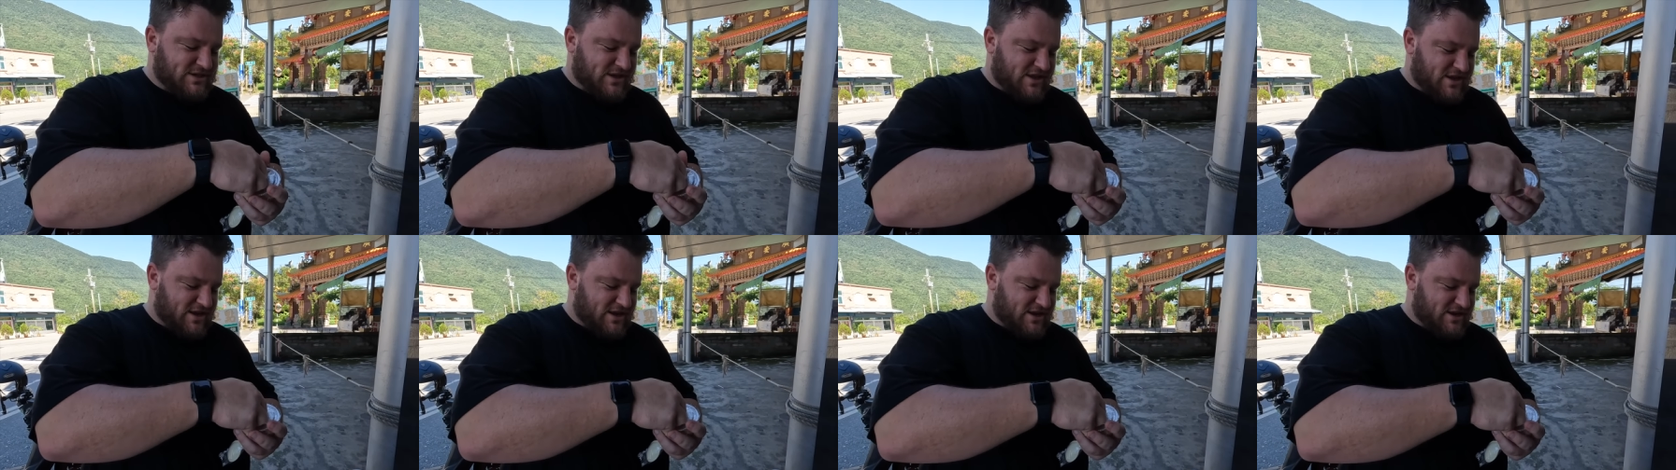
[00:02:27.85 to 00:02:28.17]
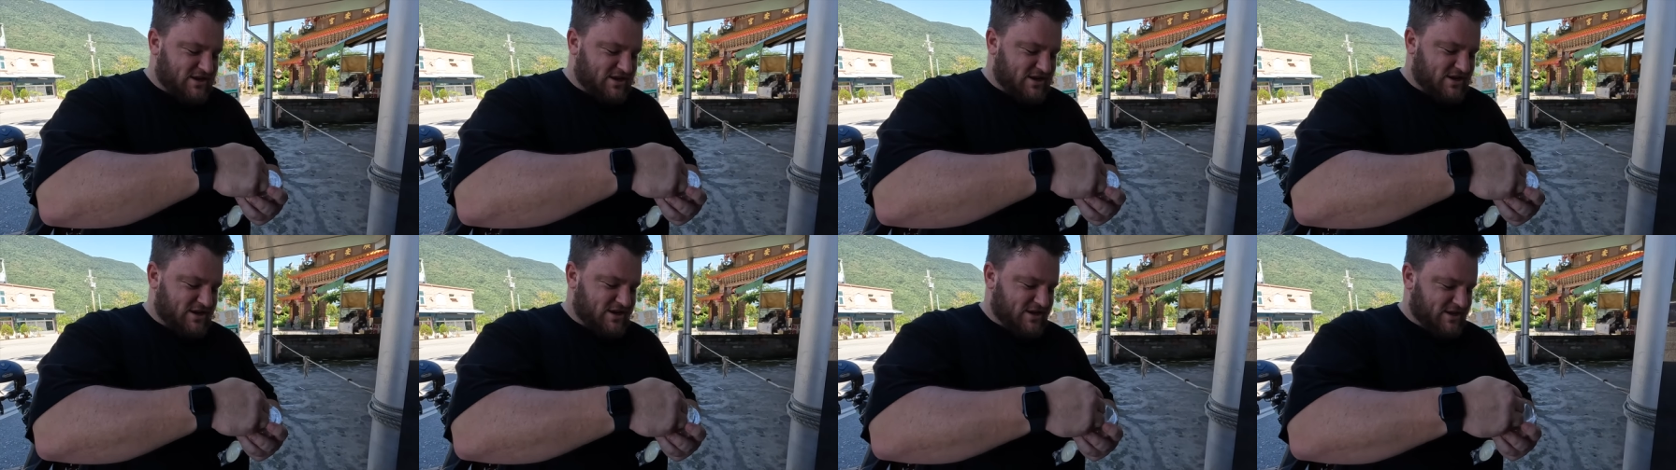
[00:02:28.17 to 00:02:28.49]
the most
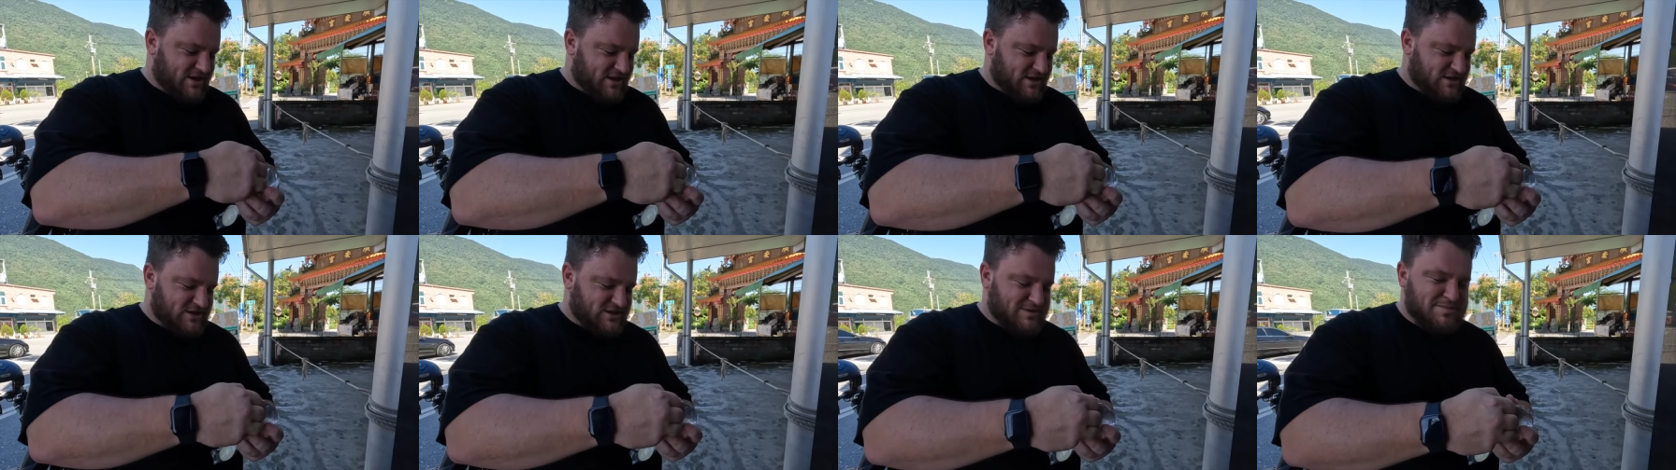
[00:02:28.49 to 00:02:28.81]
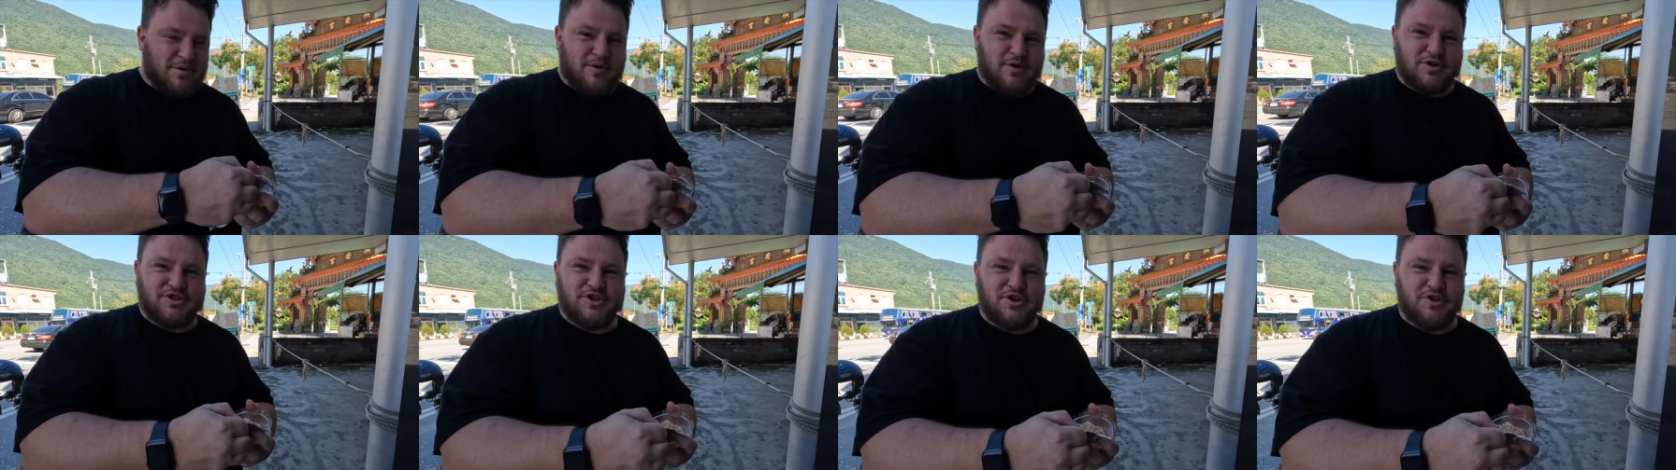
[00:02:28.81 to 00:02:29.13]

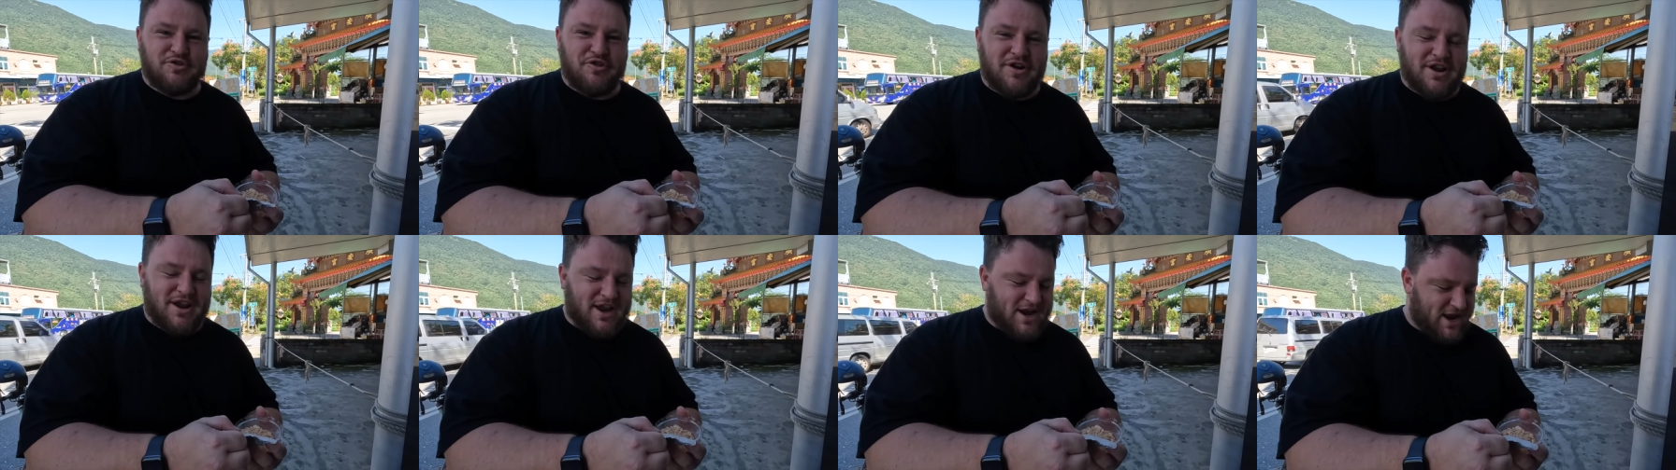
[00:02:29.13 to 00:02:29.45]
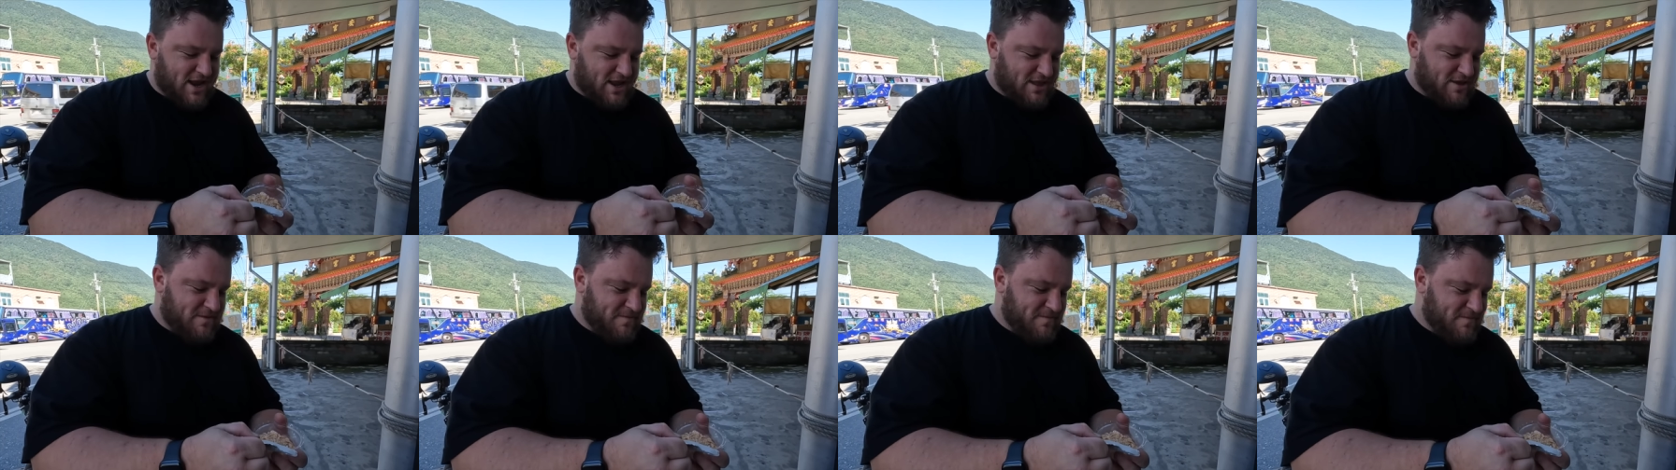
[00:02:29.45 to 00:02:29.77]
small children
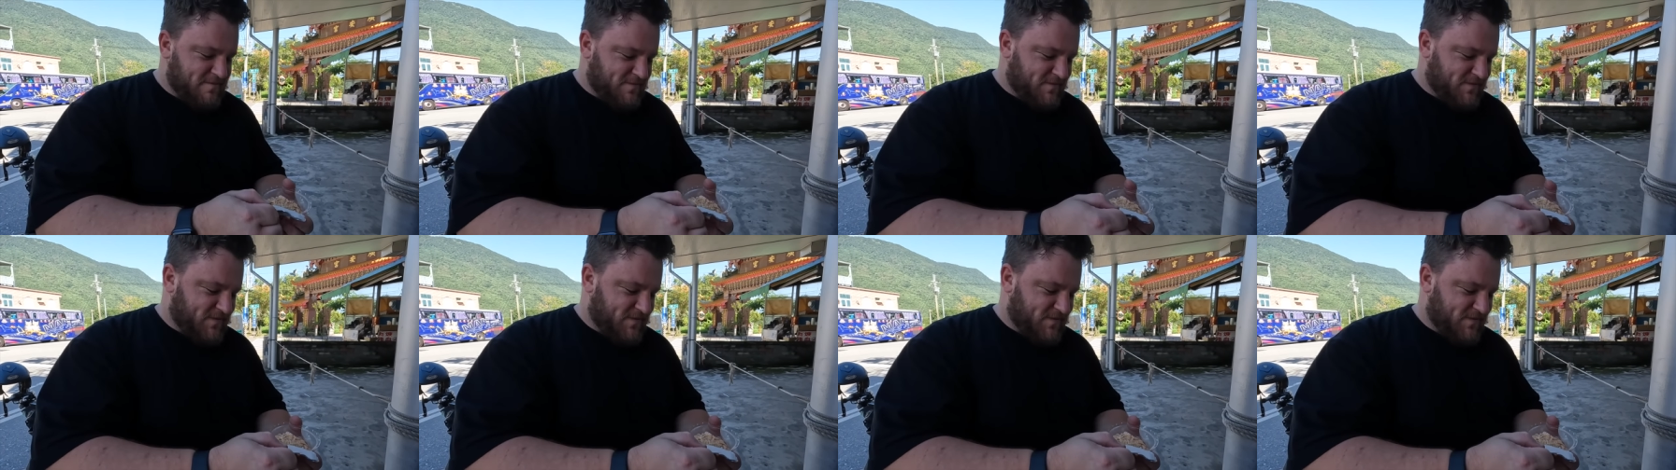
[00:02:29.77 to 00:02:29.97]
can eat them.